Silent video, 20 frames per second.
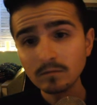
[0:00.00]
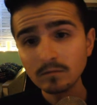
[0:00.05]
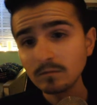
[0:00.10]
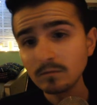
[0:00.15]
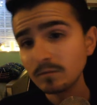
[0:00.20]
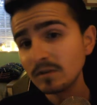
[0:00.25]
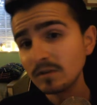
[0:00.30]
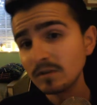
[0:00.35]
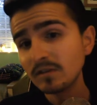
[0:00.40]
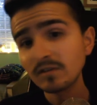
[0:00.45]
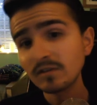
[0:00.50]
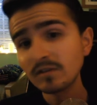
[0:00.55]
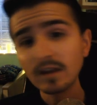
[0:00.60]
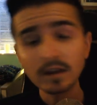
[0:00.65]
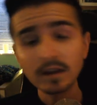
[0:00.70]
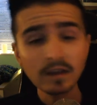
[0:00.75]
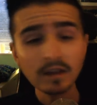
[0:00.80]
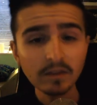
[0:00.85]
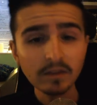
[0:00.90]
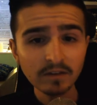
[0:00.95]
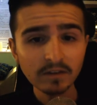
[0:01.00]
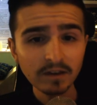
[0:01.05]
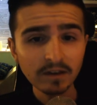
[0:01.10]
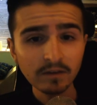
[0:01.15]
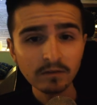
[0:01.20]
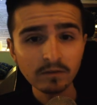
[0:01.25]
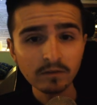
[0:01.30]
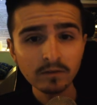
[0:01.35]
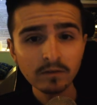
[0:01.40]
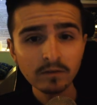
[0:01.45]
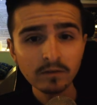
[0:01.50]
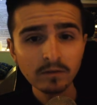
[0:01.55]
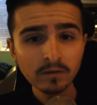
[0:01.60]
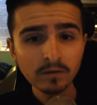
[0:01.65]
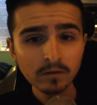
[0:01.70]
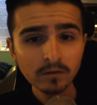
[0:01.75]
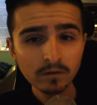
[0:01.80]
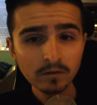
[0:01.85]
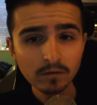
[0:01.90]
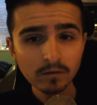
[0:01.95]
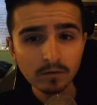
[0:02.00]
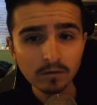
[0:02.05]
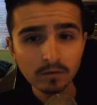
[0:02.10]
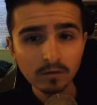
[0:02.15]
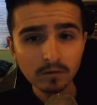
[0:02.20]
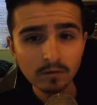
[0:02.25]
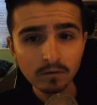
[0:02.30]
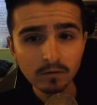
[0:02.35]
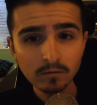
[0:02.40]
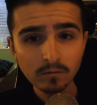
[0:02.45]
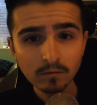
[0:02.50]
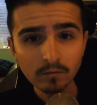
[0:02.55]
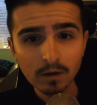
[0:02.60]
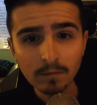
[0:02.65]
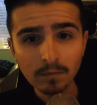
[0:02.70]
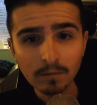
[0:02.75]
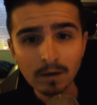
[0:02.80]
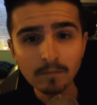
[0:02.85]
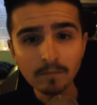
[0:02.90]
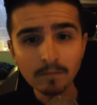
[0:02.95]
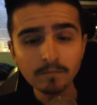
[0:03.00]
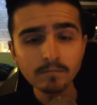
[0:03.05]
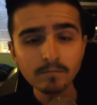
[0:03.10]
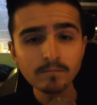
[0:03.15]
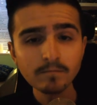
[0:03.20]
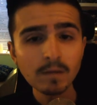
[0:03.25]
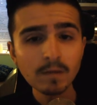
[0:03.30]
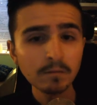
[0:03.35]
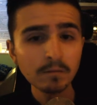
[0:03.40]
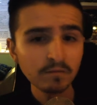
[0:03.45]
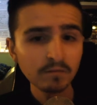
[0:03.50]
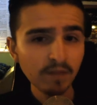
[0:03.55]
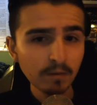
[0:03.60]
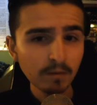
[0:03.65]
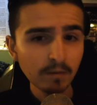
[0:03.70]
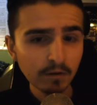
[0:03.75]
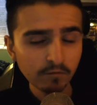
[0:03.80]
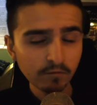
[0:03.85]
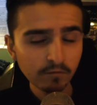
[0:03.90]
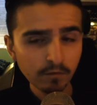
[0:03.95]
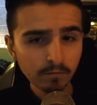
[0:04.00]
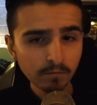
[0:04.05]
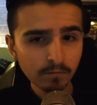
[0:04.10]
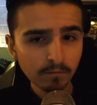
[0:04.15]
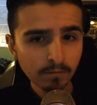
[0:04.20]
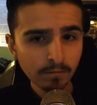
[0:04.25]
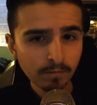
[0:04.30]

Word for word: This is like another town where my mum's family are from.